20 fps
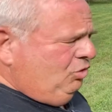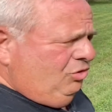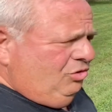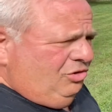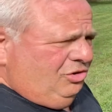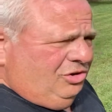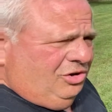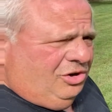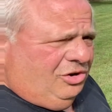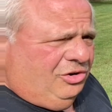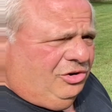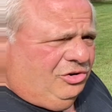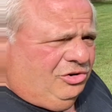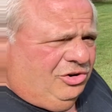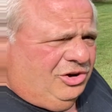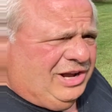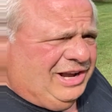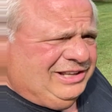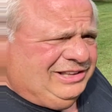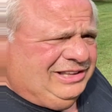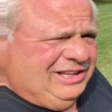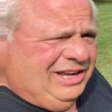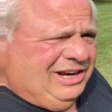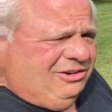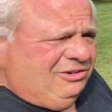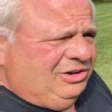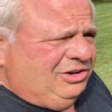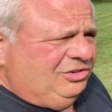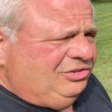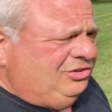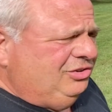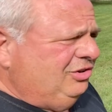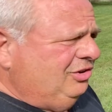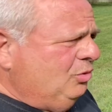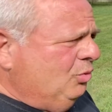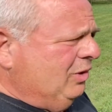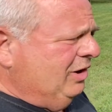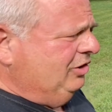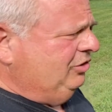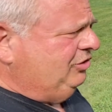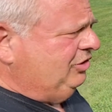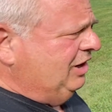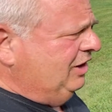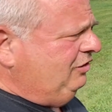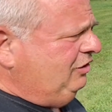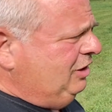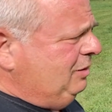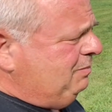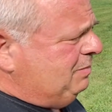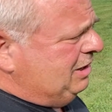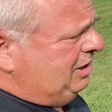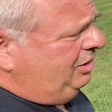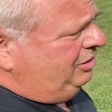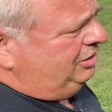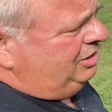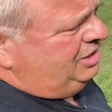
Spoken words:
You know, the good idea is you wear a safety belt,